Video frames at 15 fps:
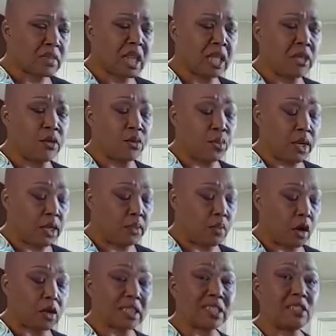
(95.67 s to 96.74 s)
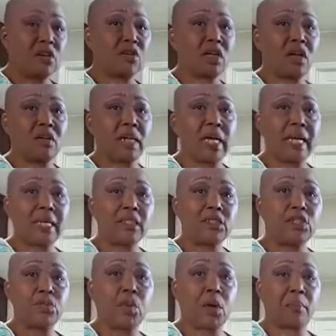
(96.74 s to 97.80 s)
You really want to soak your nuts.
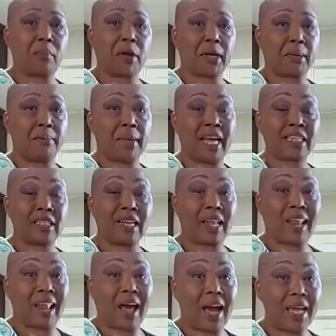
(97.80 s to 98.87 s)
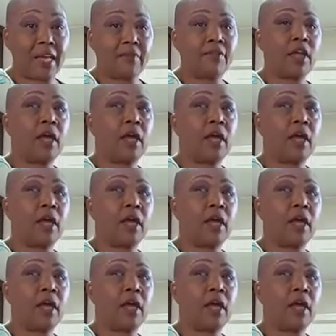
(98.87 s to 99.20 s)
You want to bring them back to life.